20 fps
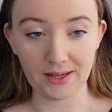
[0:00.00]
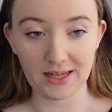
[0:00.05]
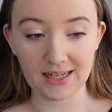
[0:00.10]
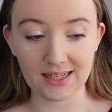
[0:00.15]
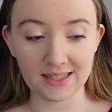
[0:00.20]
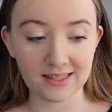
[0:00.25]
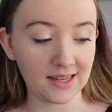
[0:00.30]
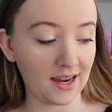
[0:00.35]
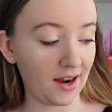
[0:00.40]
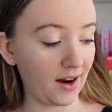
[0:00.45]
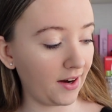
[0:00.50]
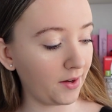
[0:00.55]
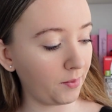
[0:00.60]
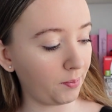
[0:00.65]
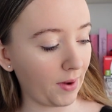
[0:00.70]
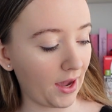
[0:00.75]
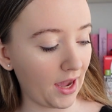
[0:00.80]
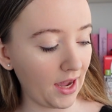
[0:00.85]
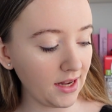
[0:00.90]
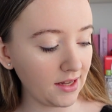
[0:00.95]
It's
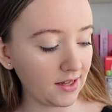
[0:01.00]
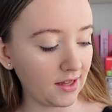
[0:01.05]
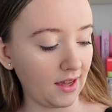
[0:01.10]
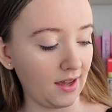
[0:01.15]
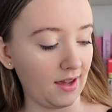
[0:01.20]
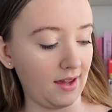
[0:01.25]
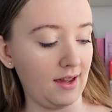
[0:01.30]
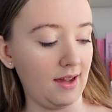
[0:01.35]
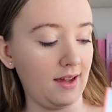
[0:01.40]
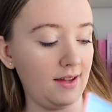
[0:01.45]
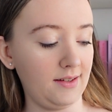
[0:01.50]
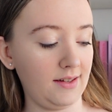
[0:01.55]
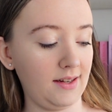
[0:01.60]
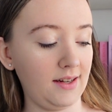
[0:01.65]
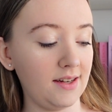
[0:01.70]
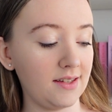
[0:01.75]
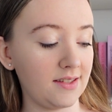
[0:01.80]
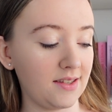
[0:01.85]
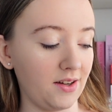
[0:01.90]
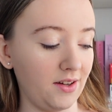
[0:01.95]
hardback and
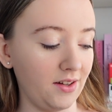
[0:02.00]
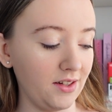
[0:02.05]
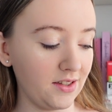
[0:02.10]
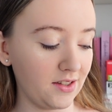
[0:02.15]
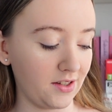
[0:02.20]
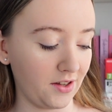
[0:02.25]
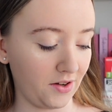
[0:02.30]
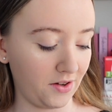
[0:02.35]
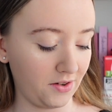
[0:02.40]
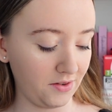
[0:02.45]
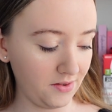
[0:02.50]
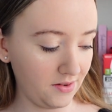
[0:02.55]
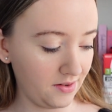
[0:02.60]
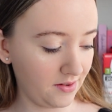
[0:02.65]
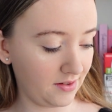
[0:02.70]
it is also